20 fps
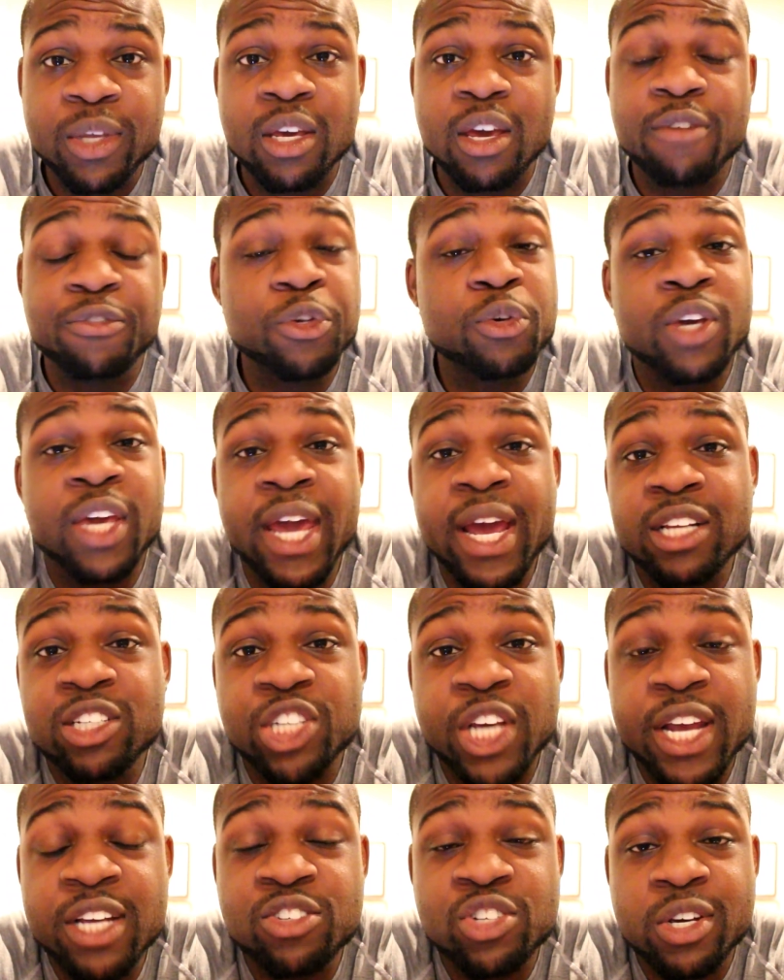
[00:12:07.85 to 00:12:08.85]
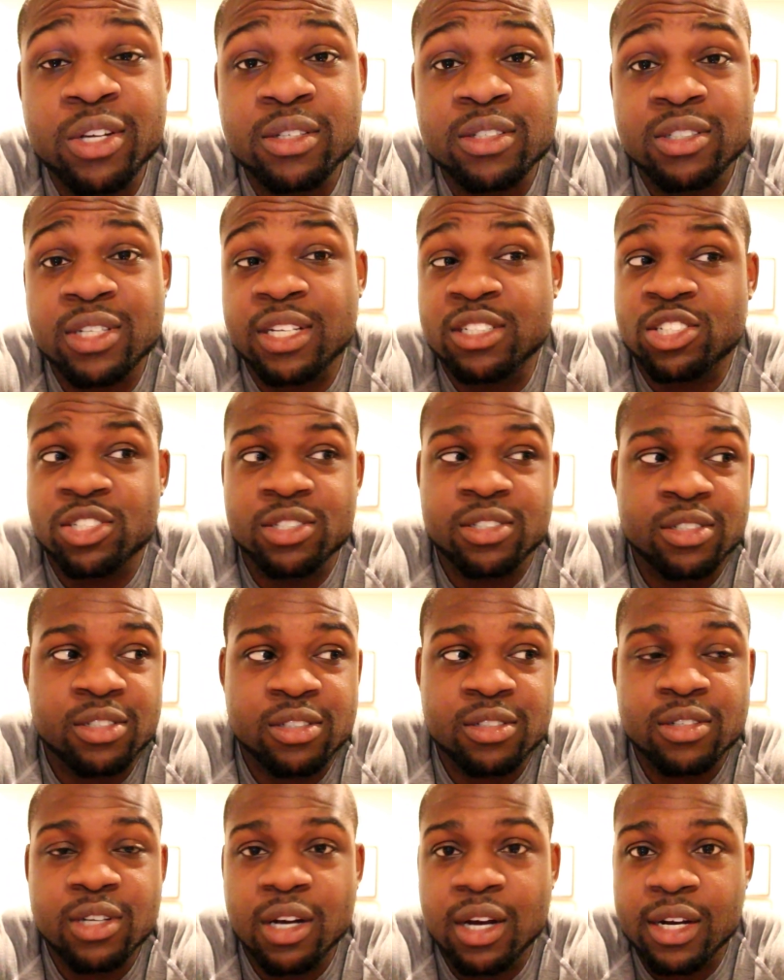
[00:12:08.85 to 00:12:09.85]
If you can't change it, such
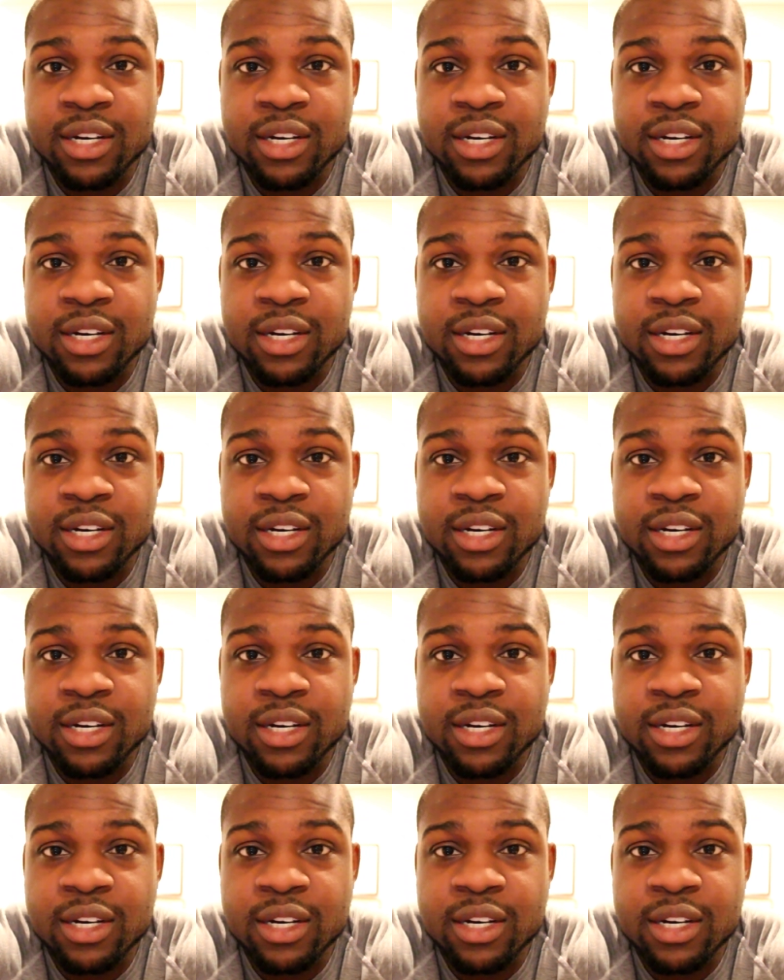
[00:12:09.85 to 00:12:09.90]
as